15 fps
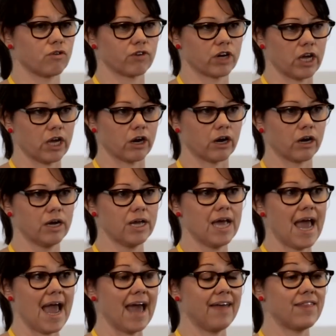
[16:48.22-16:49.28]
over here,
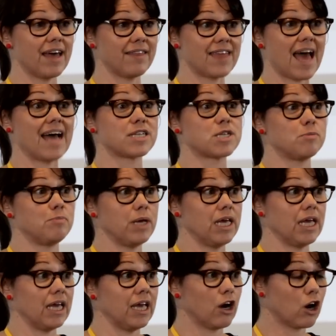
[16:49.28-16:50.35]
and that to
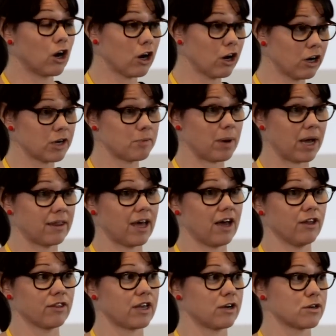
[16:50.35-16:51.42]
be heard by the
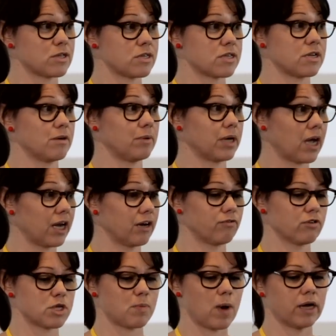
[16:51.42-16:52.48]
healthcare system and kind of
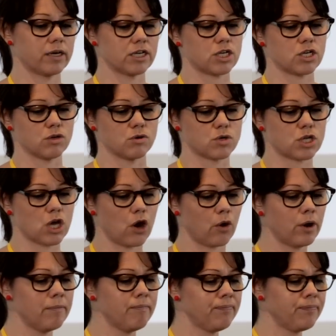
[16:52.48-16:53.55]
responded to.
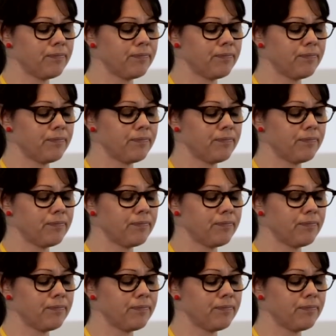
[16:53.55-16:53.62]
So